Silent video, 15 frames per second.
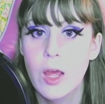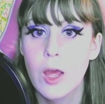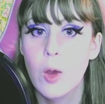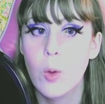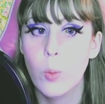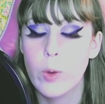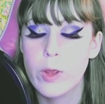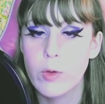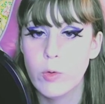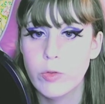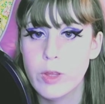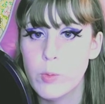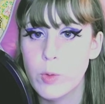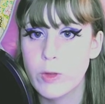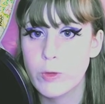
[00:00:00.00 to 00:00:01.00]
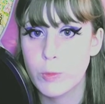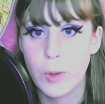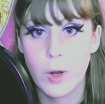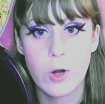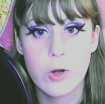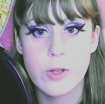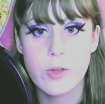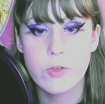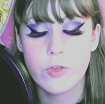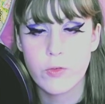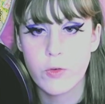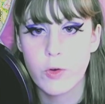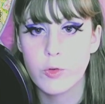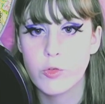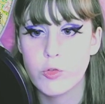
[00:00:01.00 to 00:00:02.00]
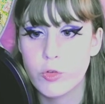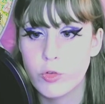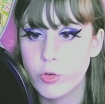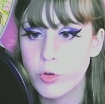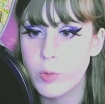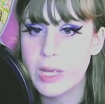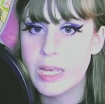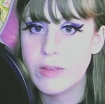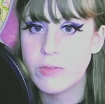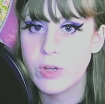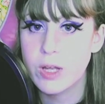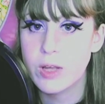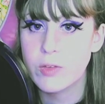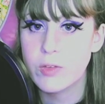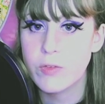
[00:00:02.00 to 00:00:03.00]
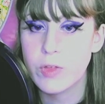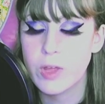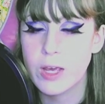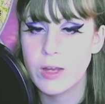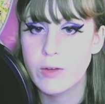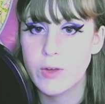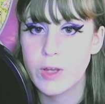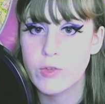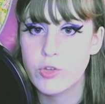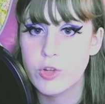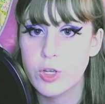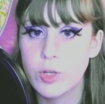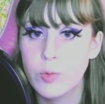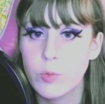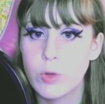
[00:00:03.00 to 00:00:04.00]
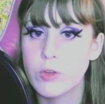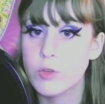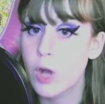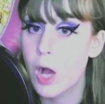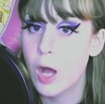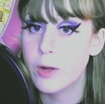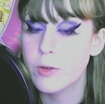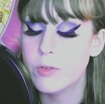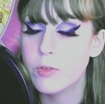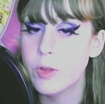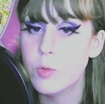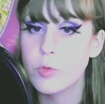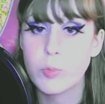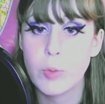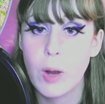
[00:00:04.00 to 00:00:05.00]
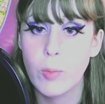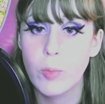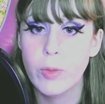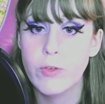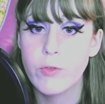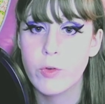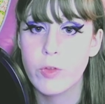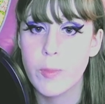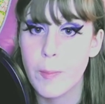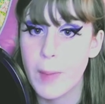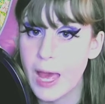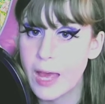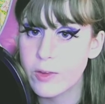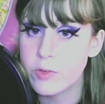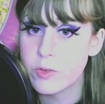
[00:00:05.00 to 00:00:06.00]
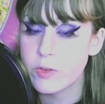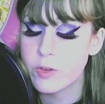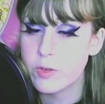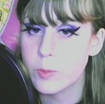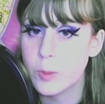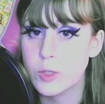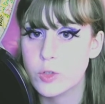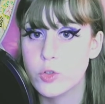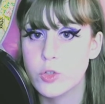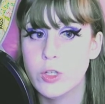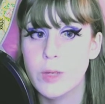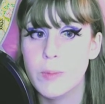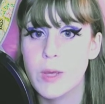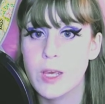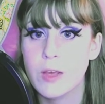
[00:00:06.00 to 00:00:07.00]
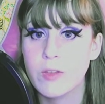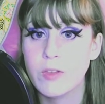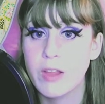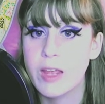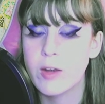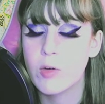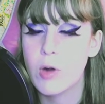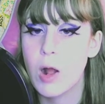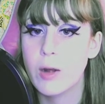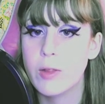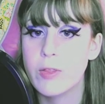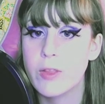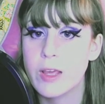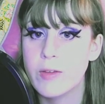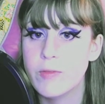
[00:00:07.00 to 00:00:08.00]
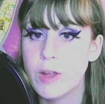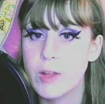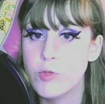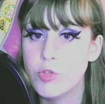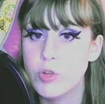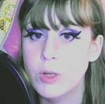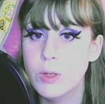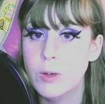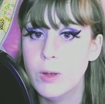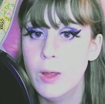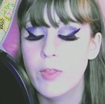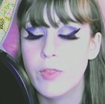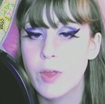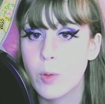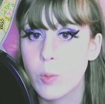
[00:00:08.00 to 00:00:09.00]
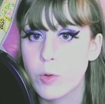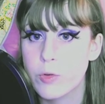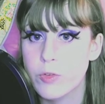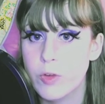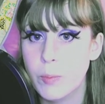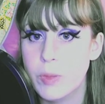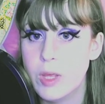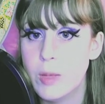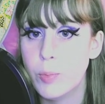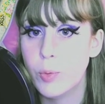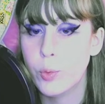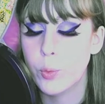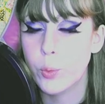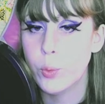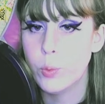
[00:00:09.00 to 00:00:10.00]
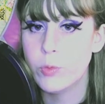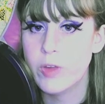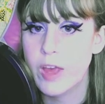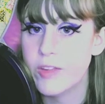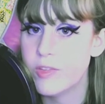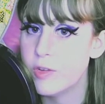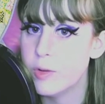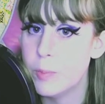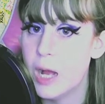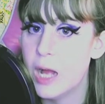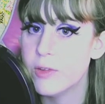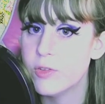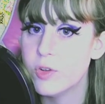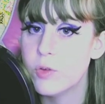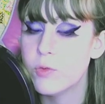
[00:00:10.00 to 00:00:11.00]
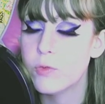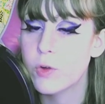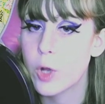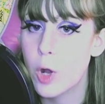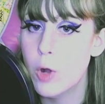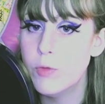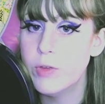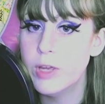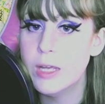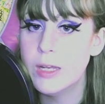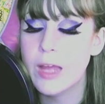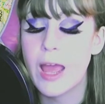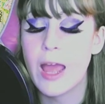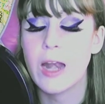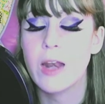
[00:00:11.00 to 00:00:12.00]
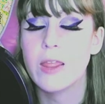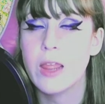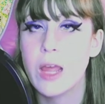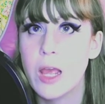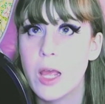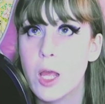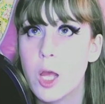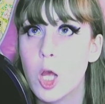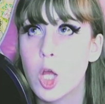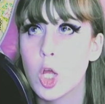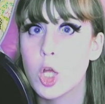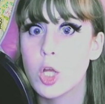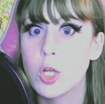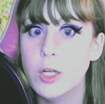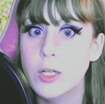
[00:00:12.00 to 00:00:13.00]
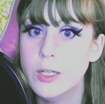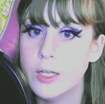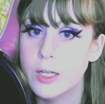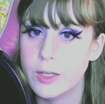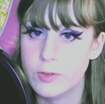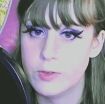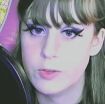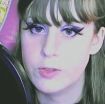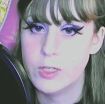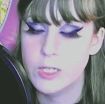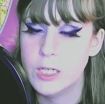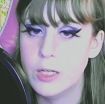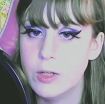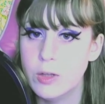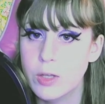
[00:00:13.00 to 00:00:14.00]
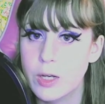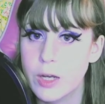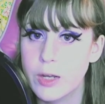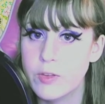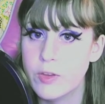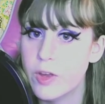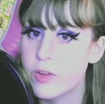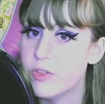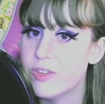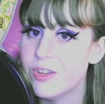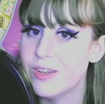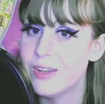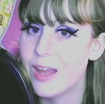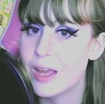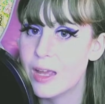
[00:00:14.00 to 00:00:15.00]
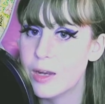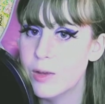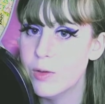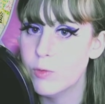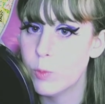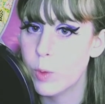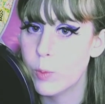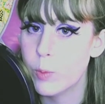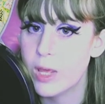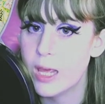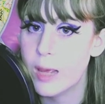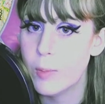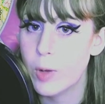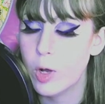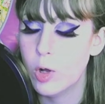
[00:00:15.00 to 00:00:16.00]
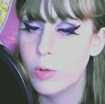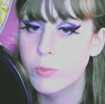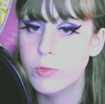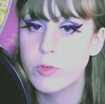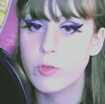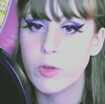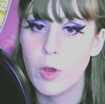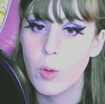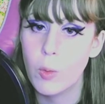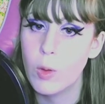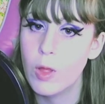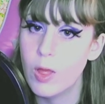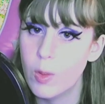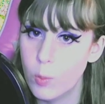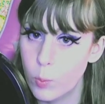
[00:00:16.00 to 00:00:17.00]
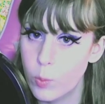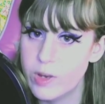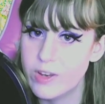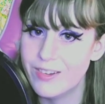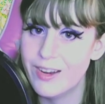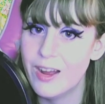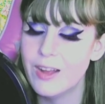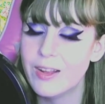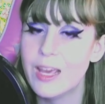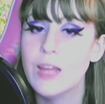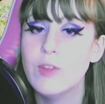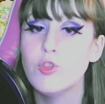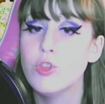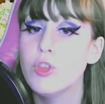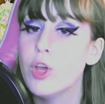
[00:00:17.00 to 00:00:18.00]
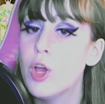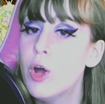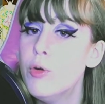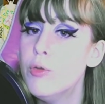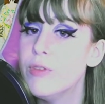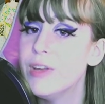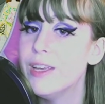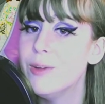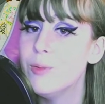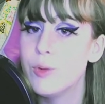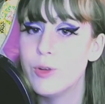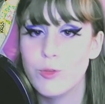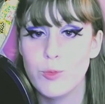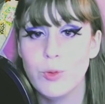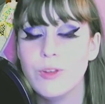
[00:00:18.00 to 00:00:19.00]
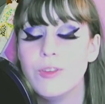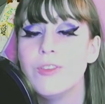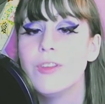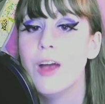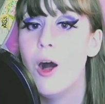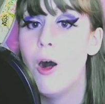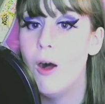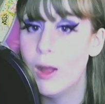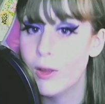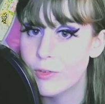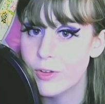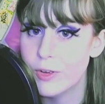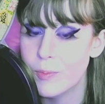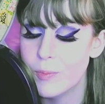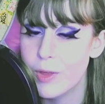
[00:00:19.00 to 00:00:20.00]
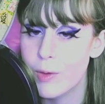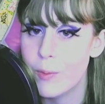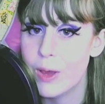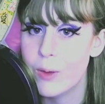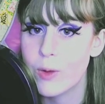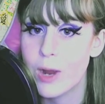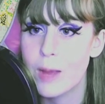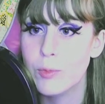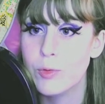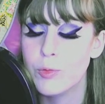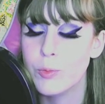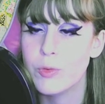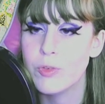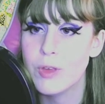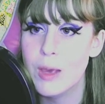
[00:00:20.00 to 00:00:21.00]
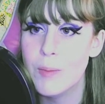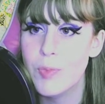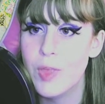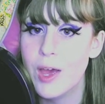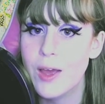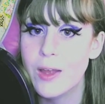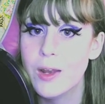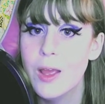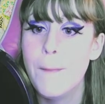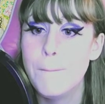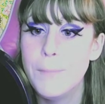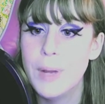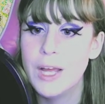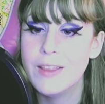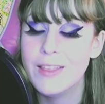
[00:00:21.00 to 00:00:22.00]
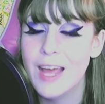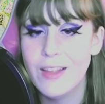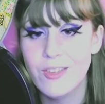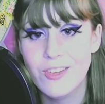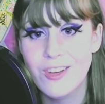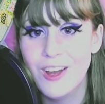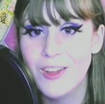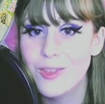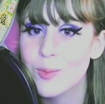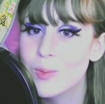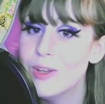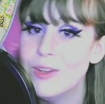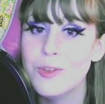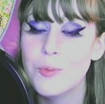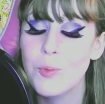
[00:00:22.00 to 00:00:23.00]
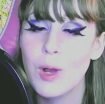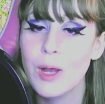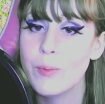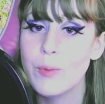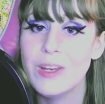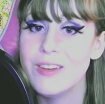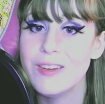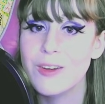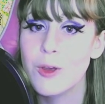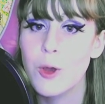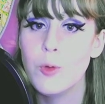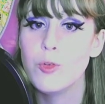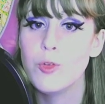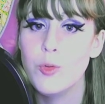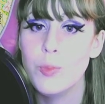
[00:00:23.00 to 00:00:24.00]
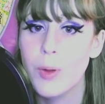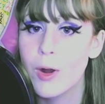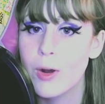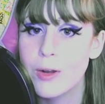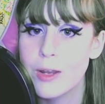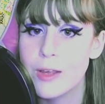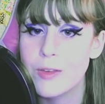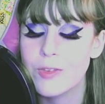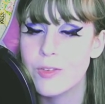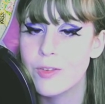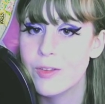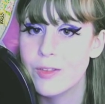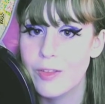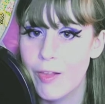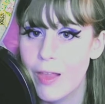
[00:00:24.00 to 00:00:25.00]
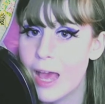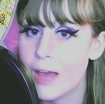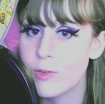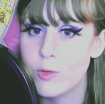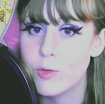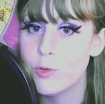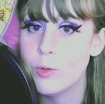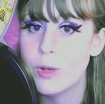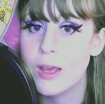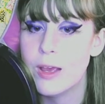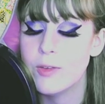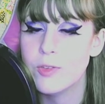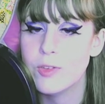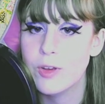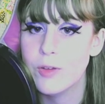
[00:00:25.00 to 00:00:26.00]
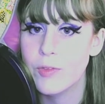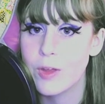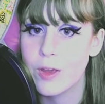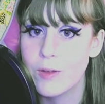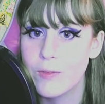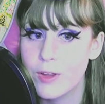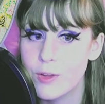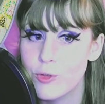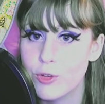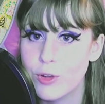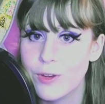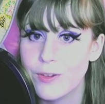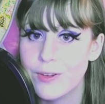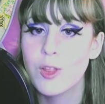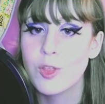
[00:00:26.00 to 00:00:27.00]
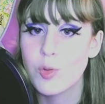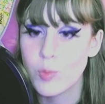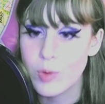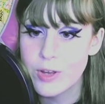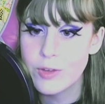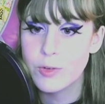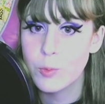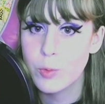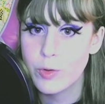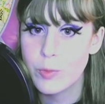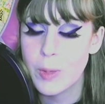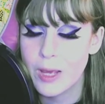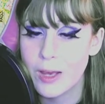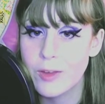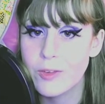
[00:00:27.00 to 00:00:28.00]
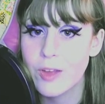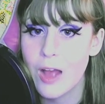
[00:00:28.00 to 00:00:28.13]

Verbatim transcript: we only went to parties the first 2 evenings of the convention, which honestly was probably for the best, especially because later on in the convention, there were some people who tested positive for COVID, and thank goodness, Neal and I tested negative when we came home, so we did not catch the COVID, which was awesome that we were able to escape that. But that's not the reason why we didn't go to parties the last 2 days of the convention. The reason was because